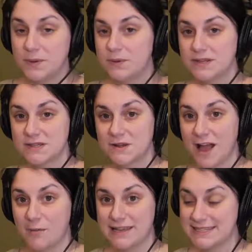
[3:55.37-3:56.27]
we want to start
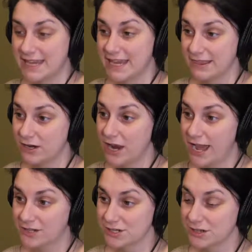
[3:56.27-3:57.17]
out by saying there are
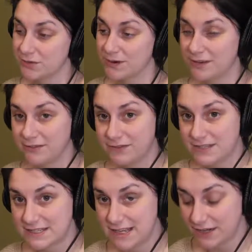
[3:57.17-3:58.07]
actually 3
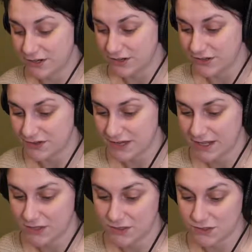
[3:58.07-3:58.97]
different tiers
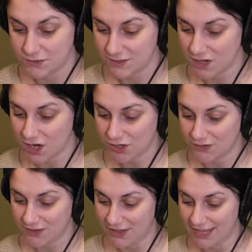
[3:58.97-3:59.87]
to
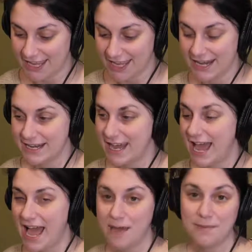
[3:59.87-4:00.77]
photography. And
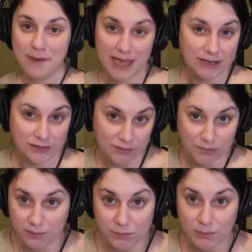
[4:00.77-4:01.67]
I bet you could
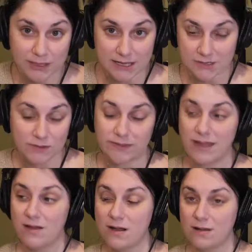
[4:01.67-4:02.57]
probably guess what
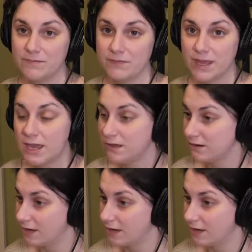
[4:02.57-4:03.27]
they are. You're